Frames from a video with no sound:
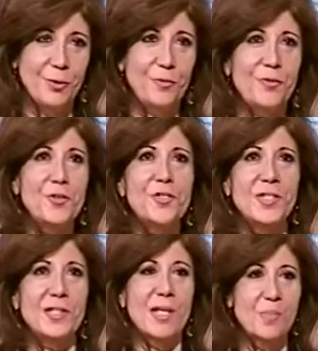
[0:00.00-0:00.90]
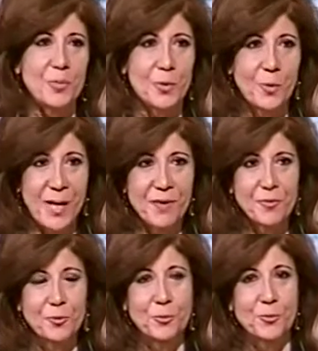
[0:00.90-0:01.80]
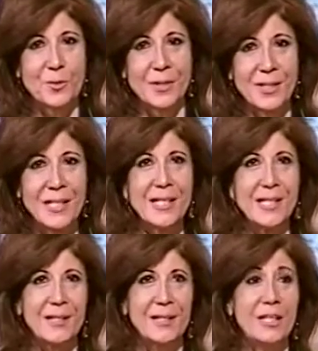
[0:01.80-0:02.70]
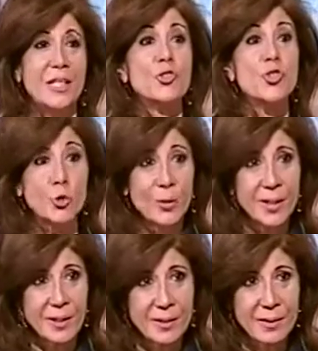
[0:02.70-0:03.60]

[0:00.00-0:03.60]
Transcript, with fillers: the first step you have to really enjoy